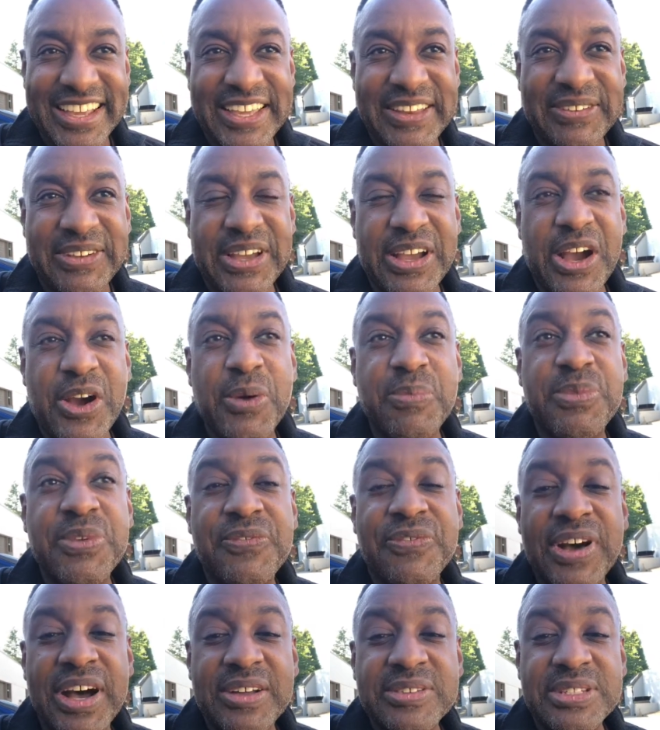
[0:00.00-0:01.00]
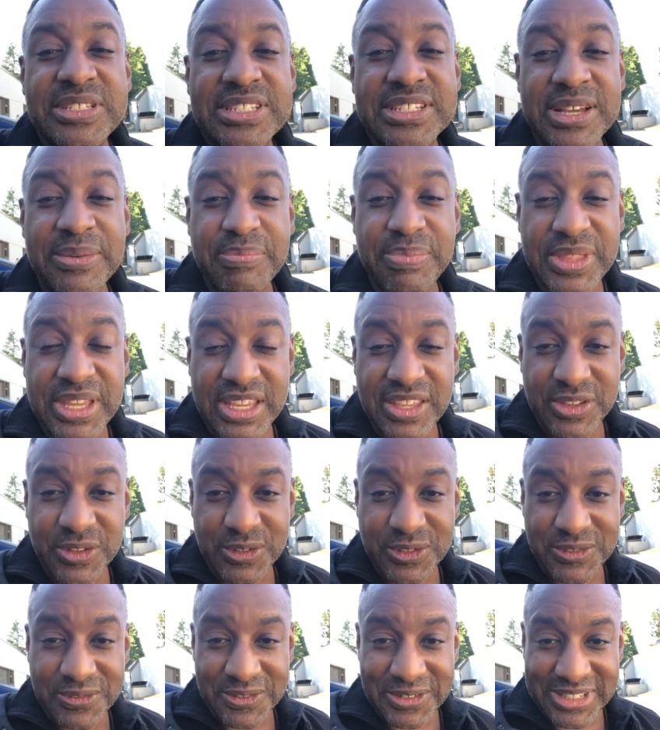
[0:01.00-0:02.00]
anyway, I hope you found something
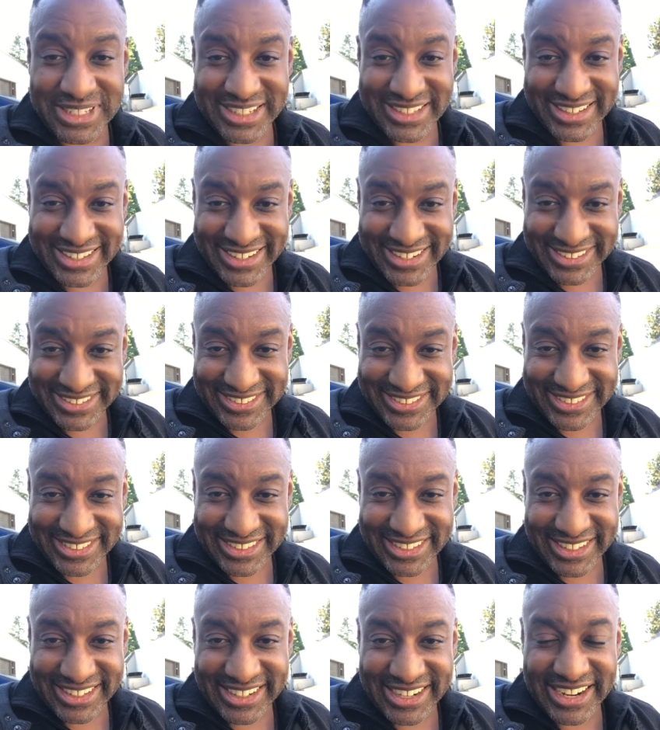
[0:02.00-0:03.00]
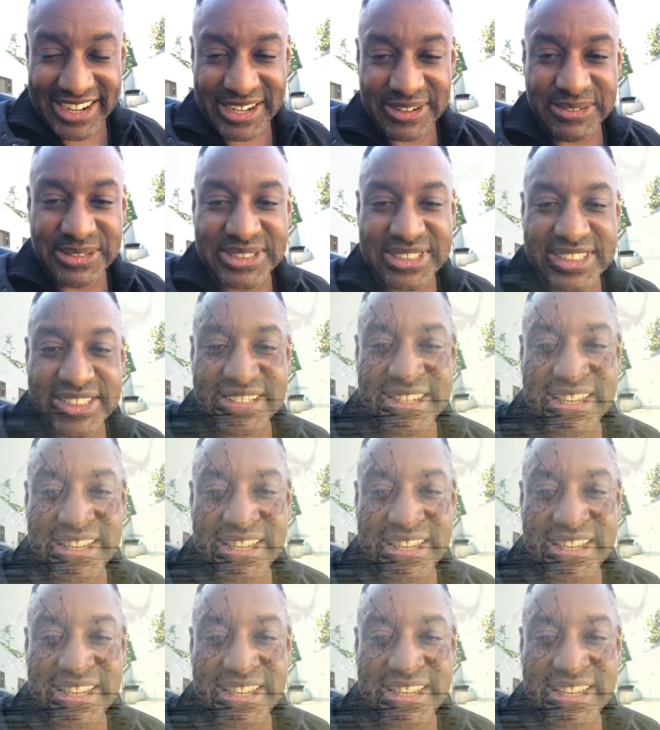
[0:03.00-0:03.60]
useful in there, and I will see